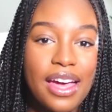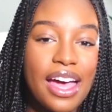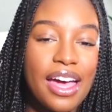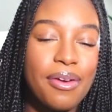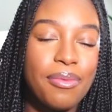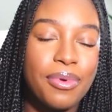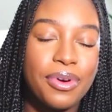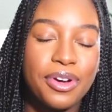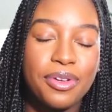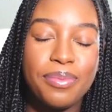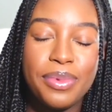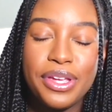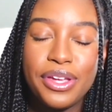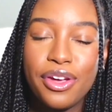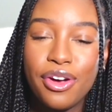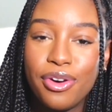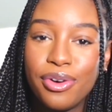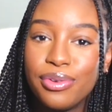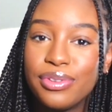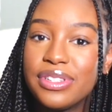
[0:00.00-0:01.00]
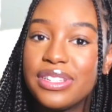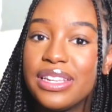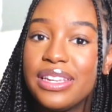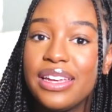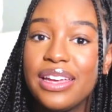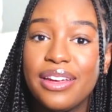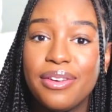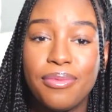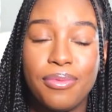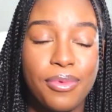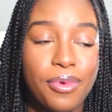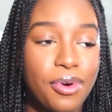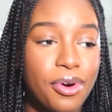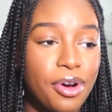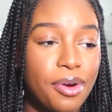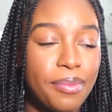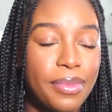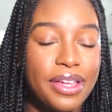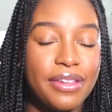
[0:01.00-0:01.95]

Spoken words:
I want to be cozy and warm.